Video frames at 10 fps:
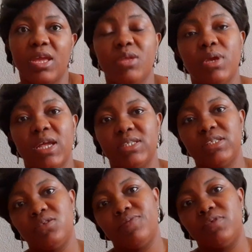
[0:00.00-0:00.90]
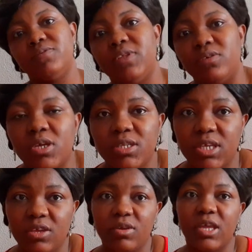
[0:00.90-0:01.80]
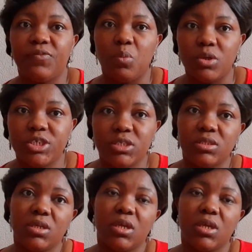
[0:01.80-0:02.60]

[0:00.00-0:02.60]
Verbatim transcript: Anyway, guys, that is all for this video. Thank you guys for watching.